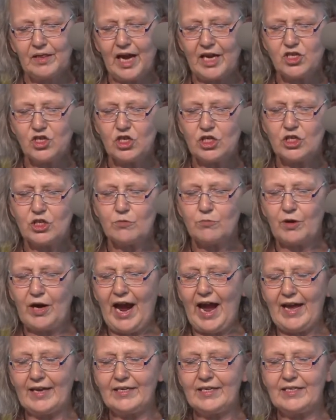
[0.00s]
Legends
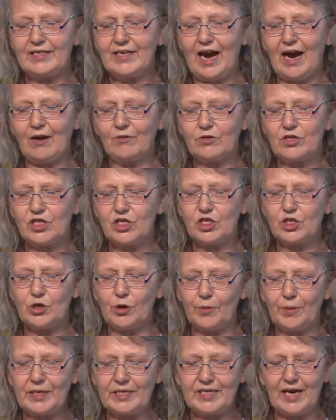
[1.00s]
were handed down to
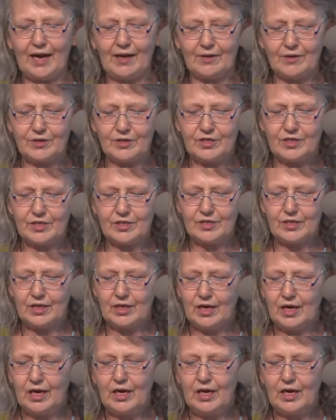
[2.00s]
storytellers.